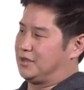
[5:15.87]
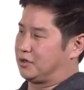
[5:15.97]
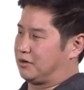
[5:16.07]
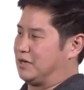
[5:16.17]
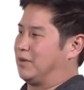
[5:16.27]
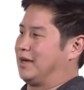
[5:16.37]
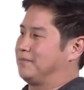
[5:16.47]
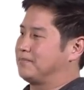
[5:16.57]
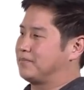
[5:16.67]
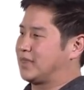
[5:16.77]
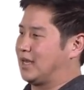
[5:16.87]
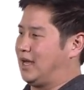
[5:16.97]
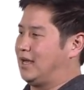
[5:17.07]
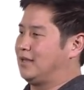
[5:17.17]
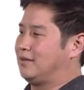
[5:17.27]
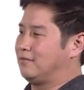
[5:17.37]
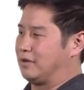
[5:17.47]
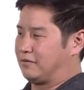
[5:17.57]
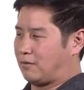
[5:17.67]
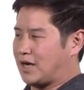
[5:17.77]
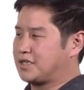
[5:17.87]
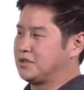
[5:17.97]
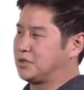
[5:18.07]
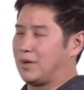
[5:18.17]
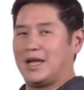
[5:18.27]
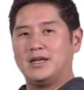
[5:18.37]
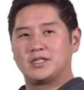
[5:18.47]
the green one. And we've washed those away,